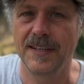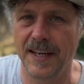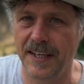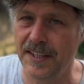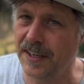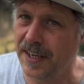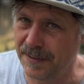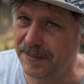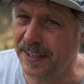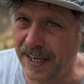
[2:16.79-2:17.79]
you don't
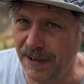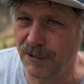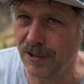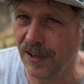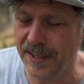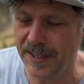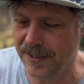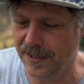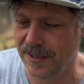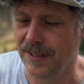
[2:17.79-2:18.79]
have to get a rod like
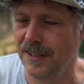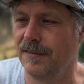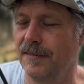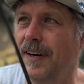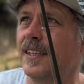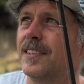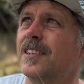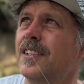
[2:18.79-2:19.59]
this. In fact,